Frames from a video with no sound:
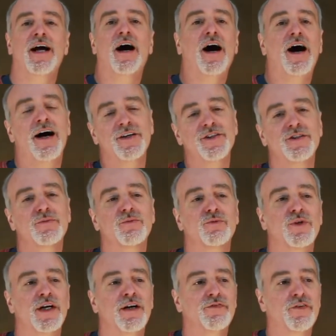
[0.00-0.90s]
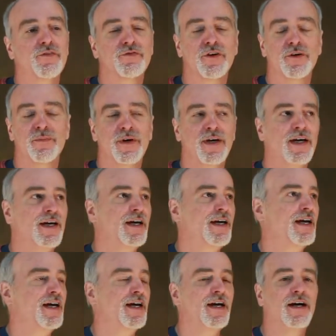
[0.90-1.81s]
awesome riff from
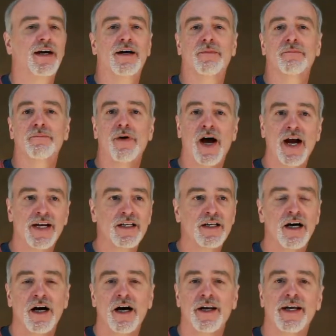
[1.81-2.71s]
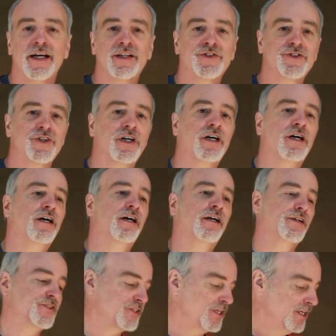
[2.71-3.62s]
iconic
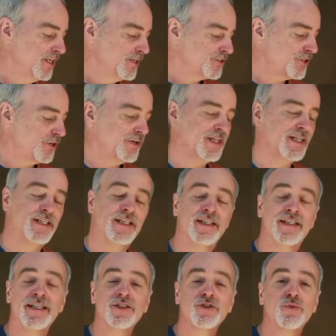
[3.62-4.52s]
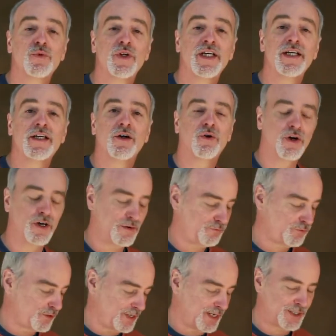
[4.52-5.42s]
songs. So this week, or
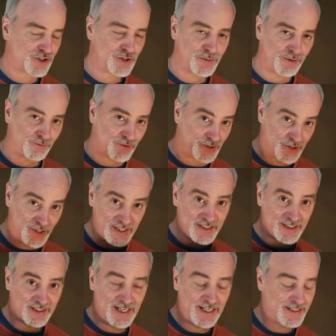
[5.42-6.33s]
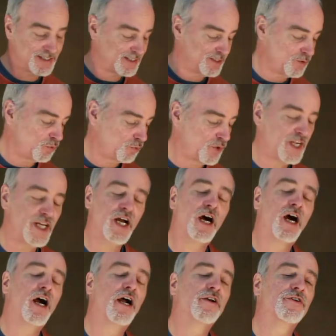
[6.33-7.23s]
for this lesson, we
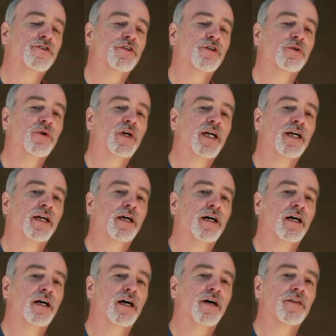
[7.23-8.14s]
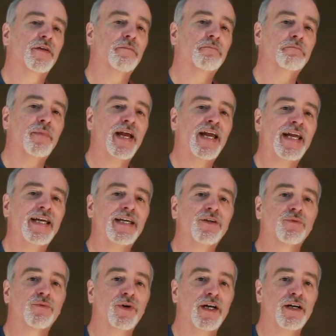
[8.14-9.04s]
are doing the
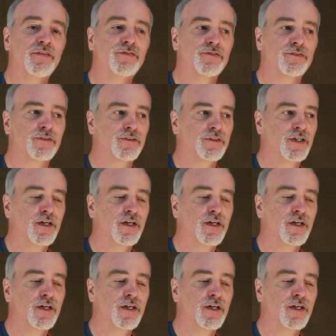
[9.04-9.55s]
main riff